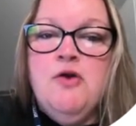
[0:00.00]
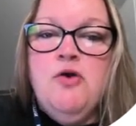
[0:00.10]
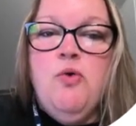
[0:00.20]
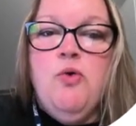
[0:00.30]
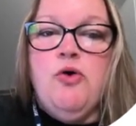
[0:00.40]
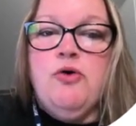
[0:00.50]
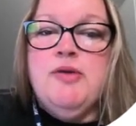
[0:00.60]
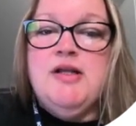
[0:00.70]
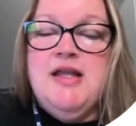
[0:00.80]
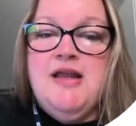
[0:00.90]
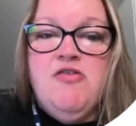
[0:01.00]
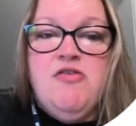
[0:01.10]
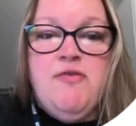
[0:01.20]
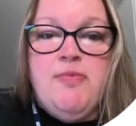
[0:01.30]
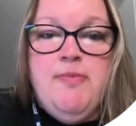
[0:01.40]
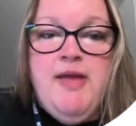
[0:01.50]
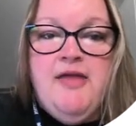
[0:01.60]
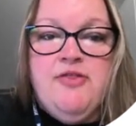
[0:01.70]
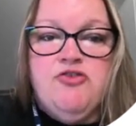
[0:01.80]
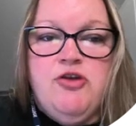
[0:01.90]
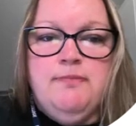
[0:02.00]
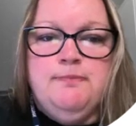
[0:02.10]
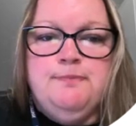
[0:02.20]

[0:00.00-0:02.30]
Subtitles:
or released from the pathogen.